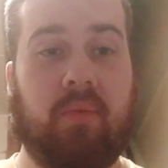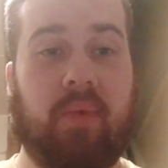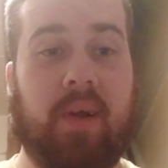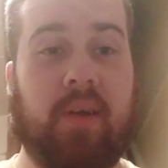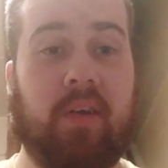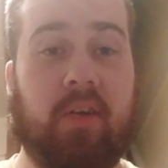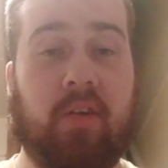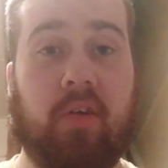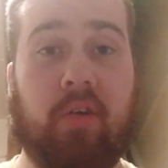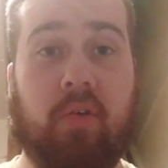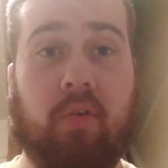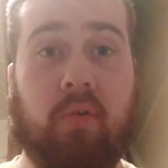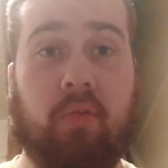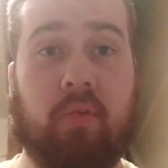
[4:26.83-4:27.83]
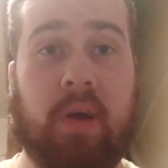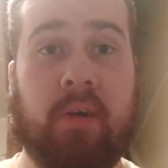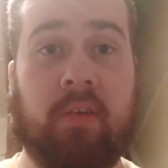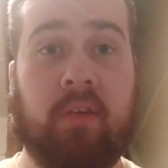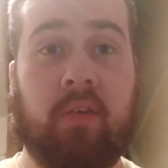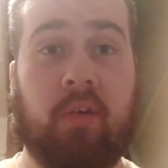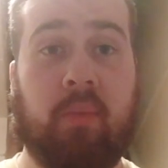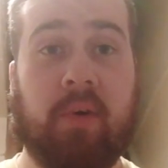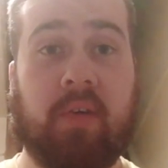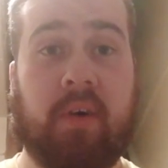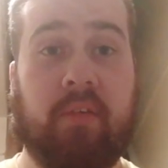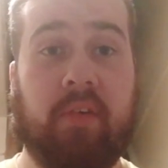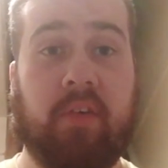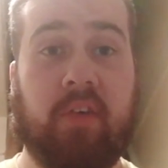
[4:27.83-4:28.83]
went to Greg's and got
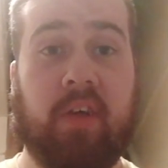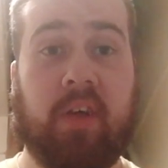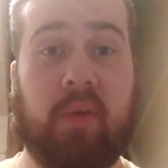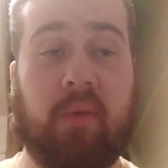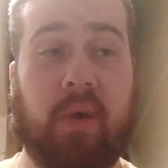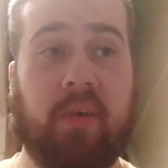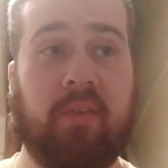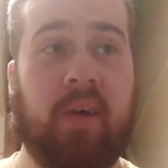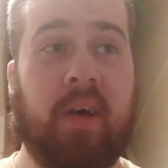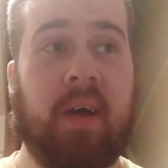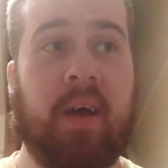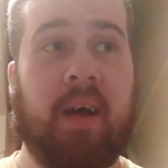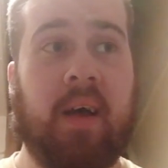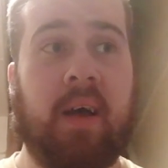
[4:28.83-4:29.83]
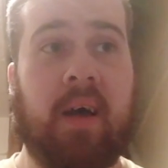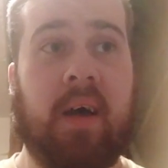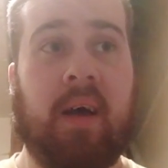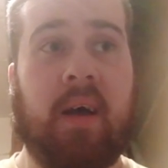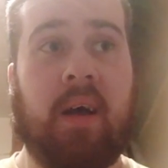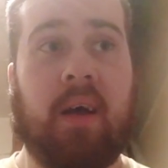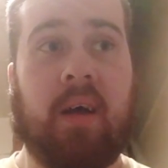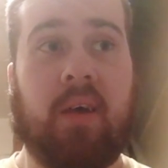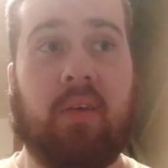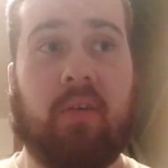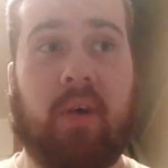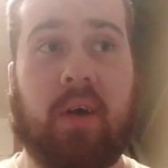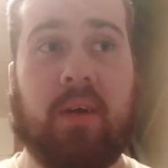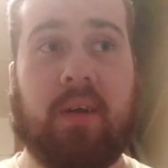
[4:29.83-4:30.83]
myself a cheeky Greg's,
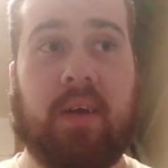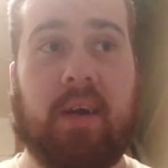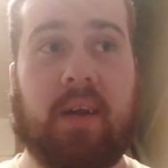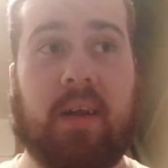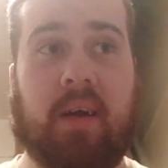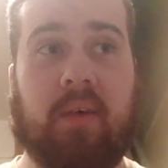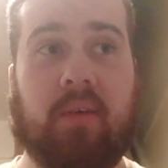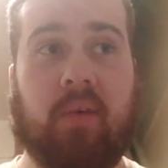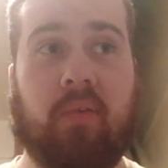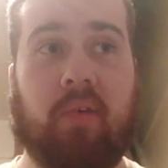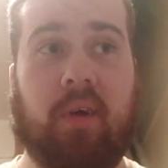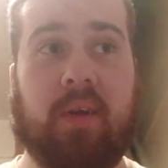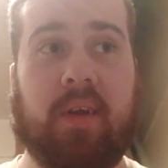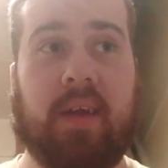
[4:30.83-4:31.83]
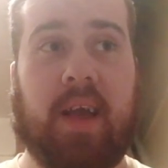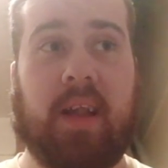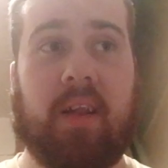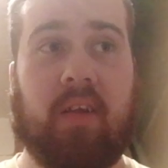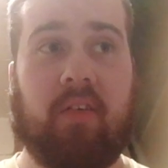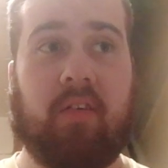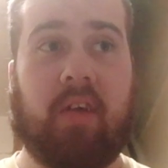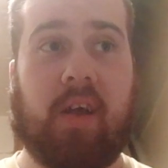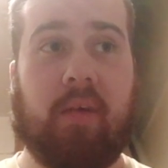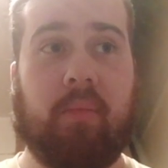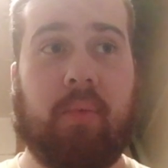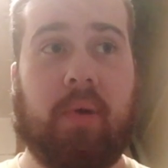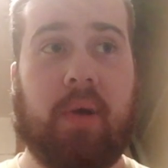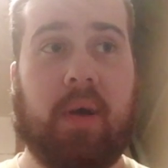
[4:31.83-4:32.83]
trying to cut down, so I'm trying to get into
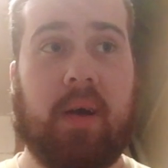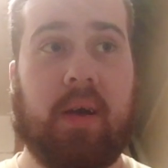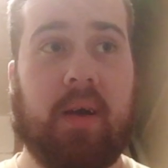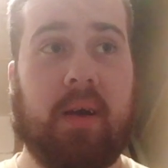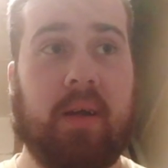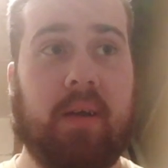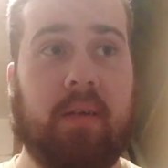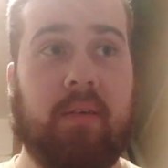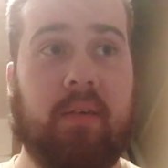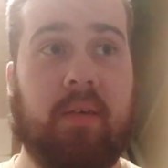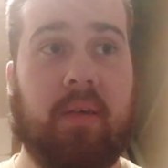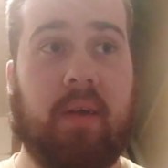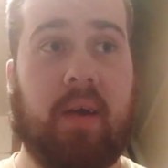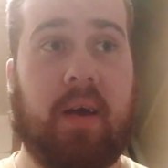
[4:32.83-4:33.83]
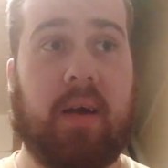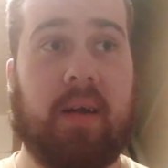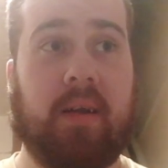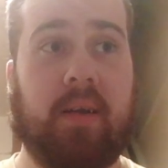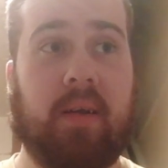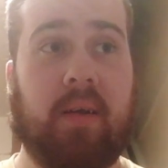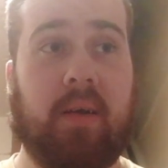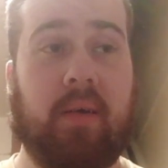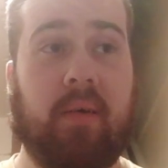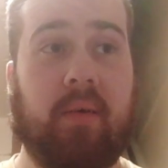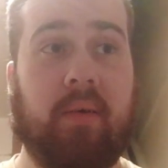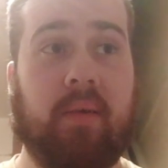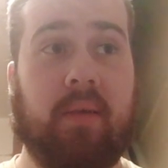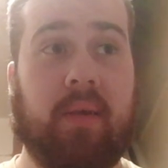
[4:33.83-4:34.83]
shape. And
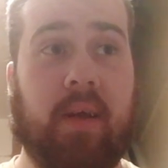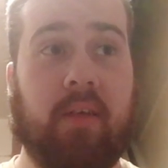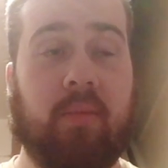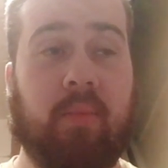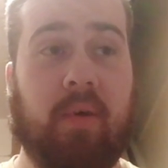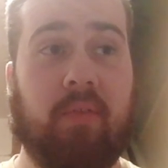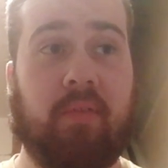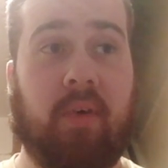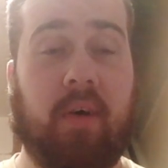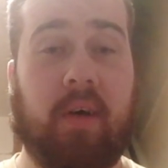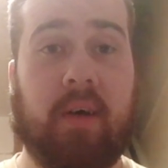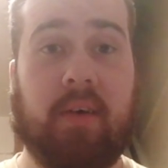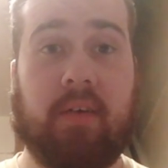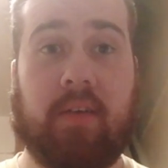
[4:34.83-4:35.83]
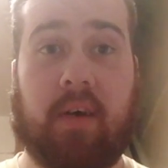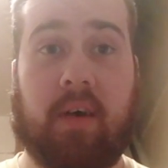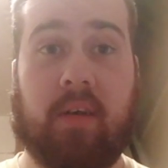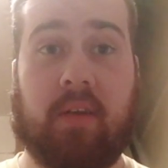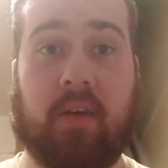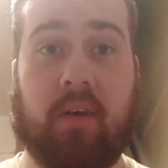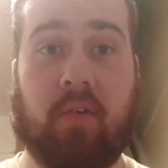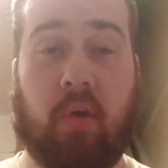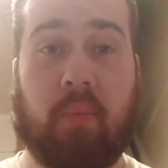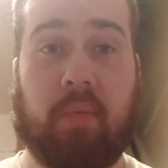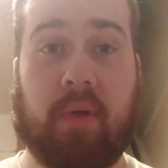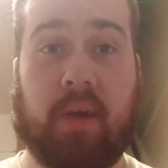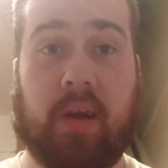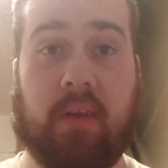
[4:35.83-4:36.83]
next month I start touch
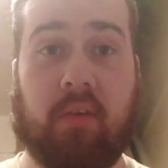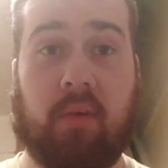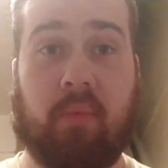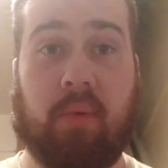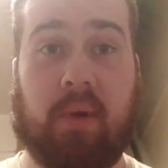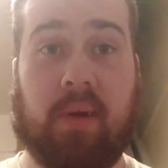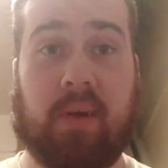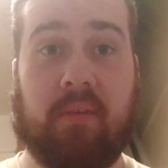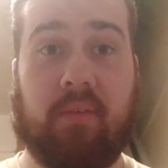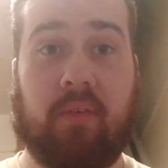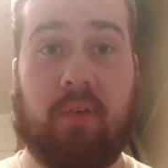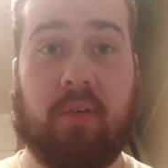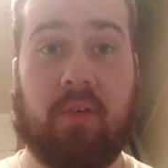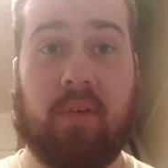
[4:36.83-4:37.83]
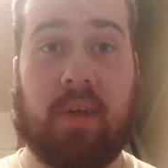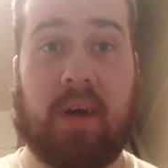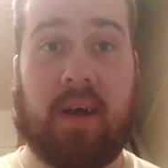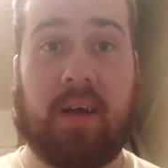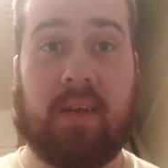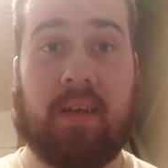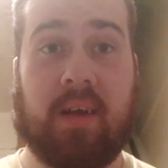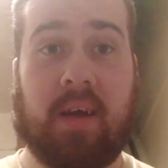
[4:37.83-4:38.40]
rugby again, so I'm really looking forward to that.